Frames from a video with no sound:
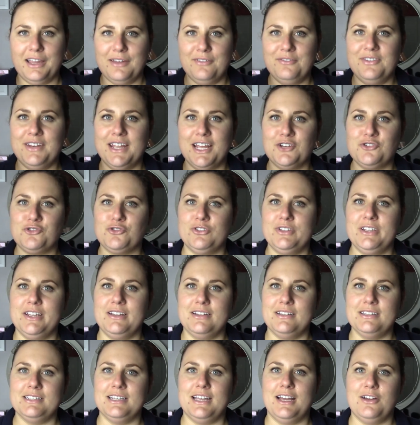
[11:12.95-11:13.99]
I have natural
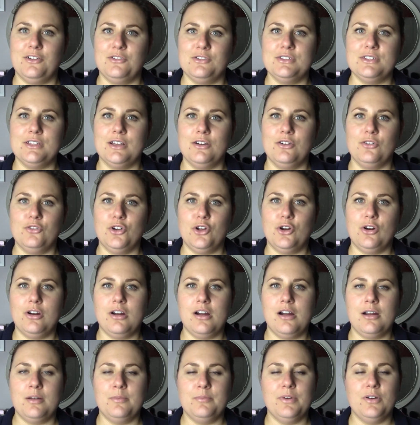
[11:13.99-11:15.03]
nails now, so no
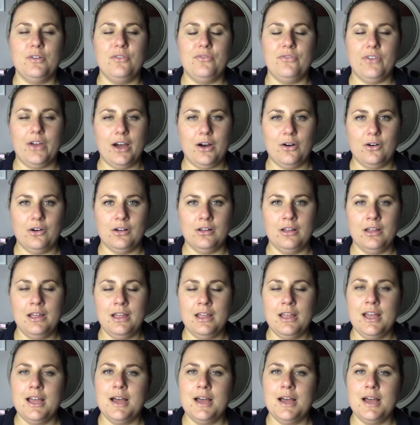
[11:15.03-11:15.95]
harm, no foul.